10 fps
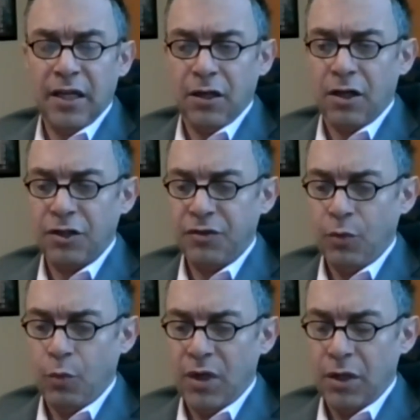in a
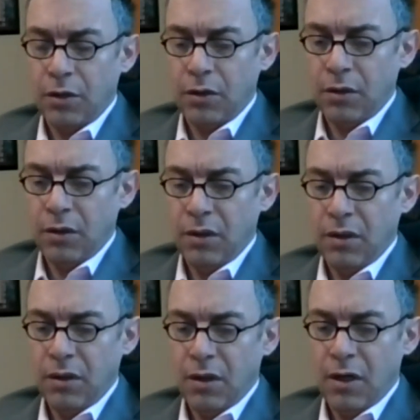country where
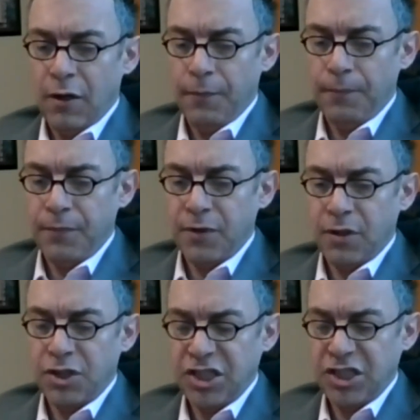
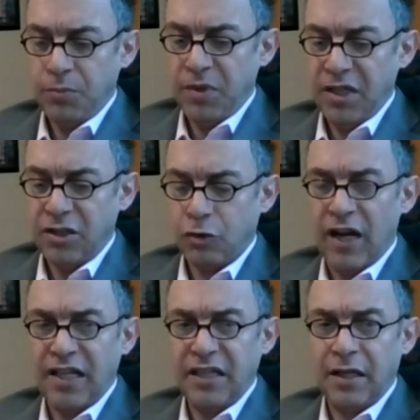Xi Jinping is
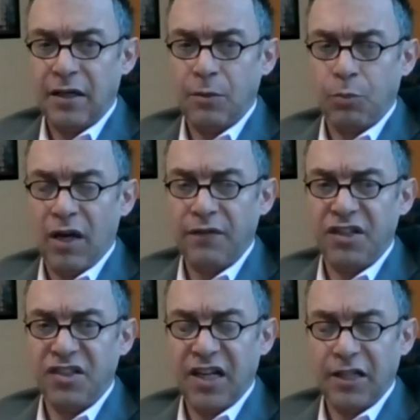cracking down on the
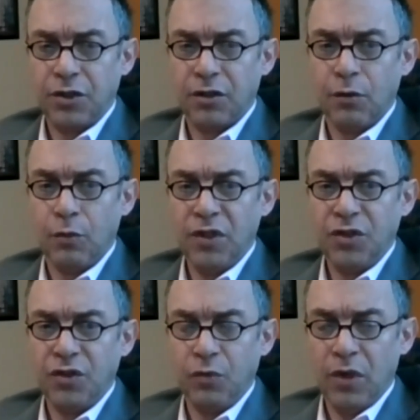private sector,
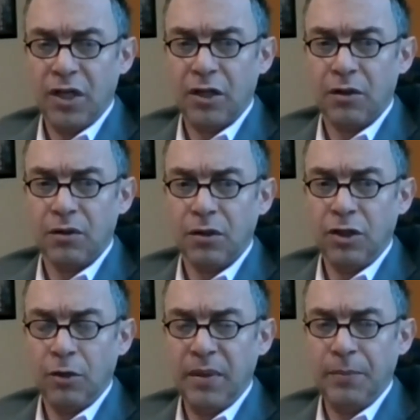which is where
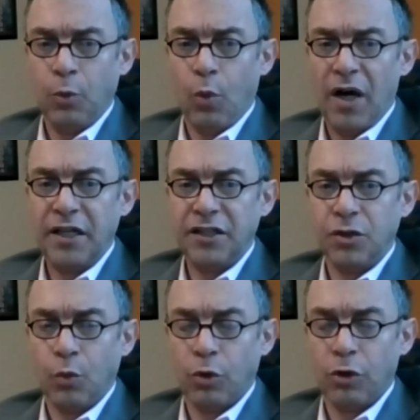young people
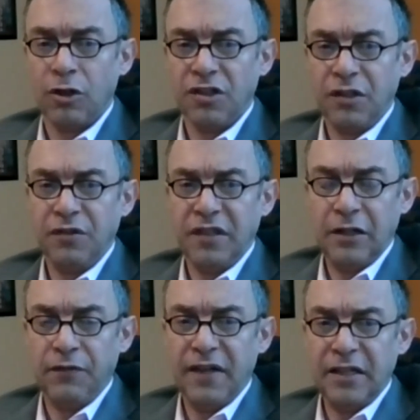wanted to work because it's
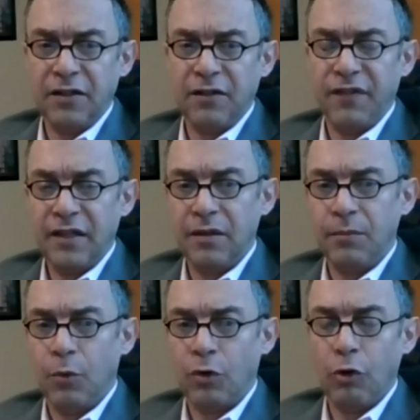innovative
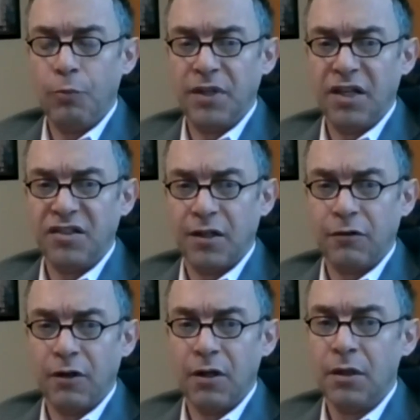and more open, et
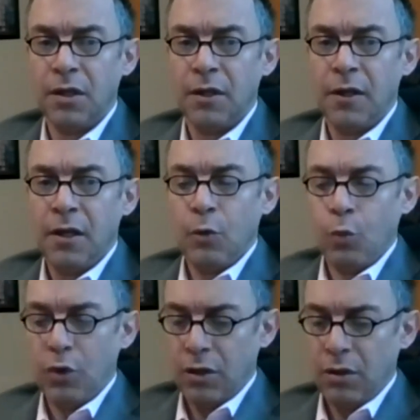cetera,
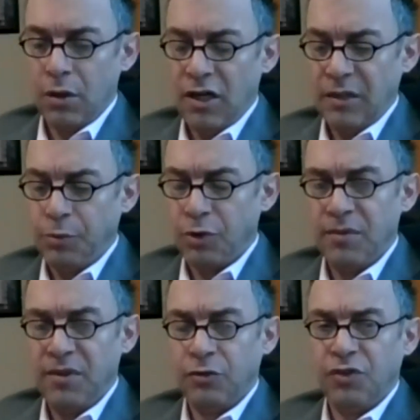where
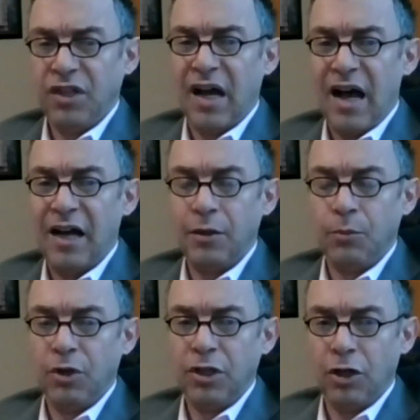unemployment is really high
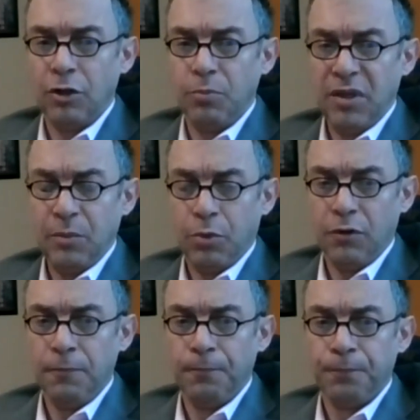among young
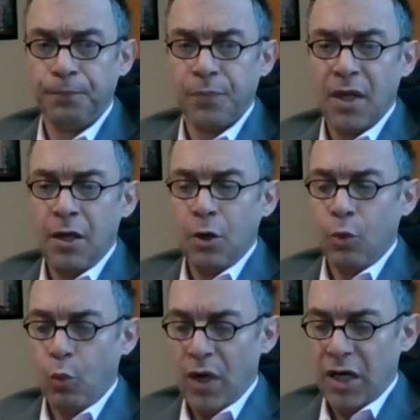people,
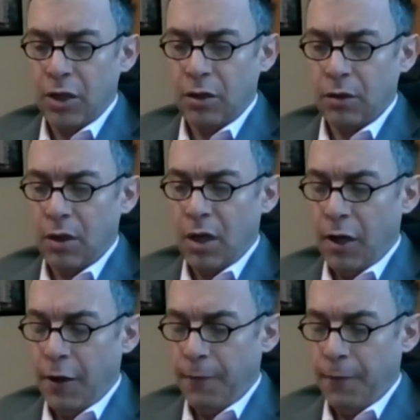where